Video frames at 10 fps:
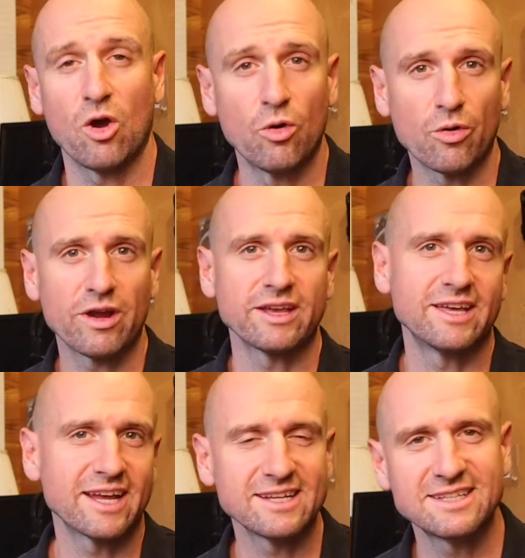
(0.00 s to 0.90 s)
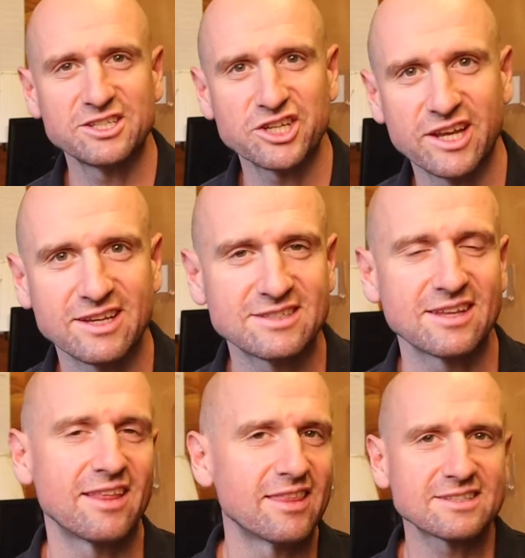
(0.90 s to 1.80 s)
Alright, g'day teacher geeks.
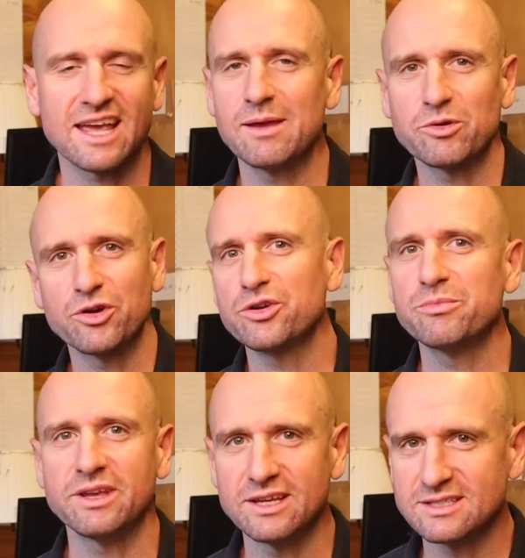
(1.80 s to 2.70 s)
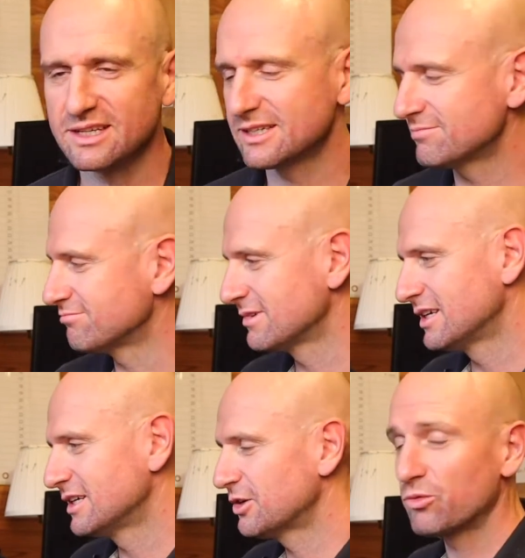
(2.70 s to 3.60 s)
This game couldn't be easier.
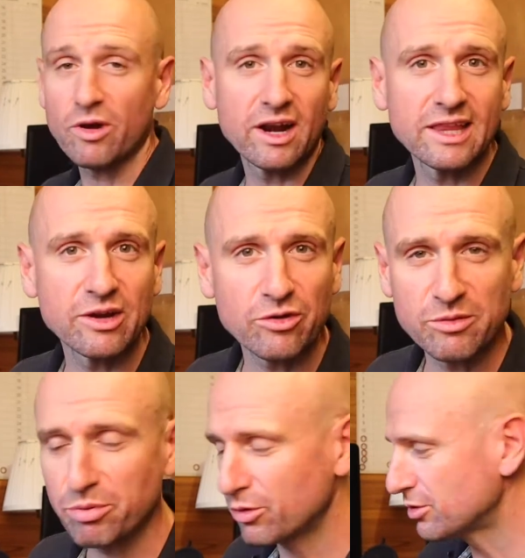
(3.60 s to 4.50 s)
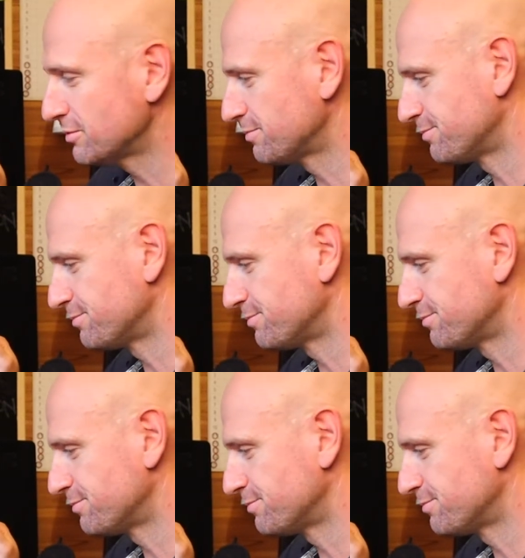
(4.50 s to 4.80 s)
Write a letter on the board.